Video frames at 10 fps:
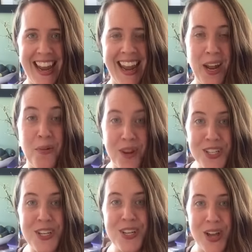and I
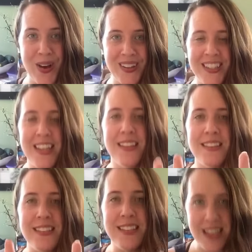want you to know,
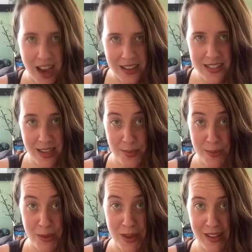this is not a
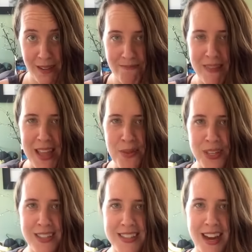baby belly. And then
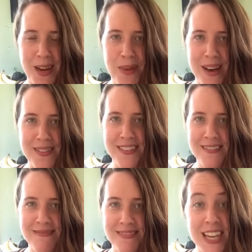we're gonna talk about
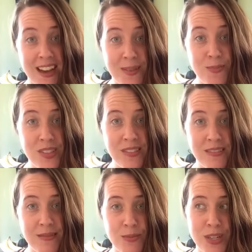times
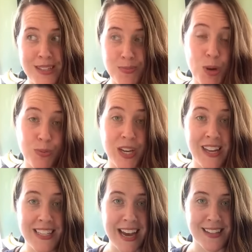when it's
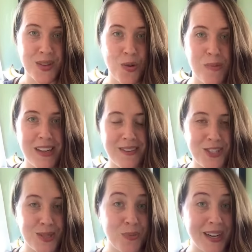appropriate to ask a woman if
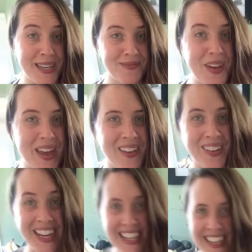she's pregnant. Okay,
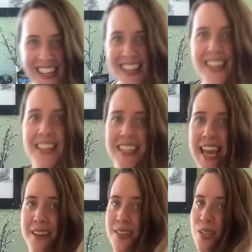ready?
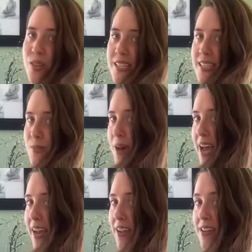Yeah, so this is
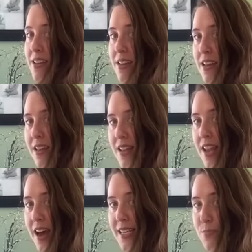my
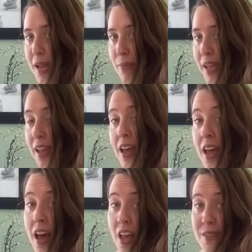not baby.
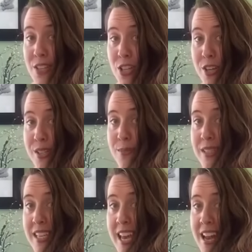I'll even show you some
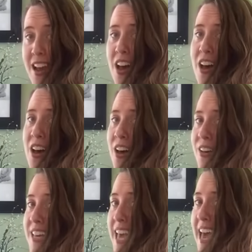skin. Oh
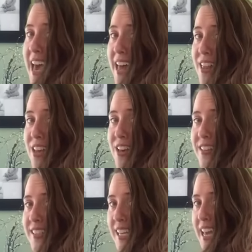yeah,
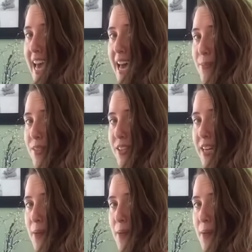look, see abs, they're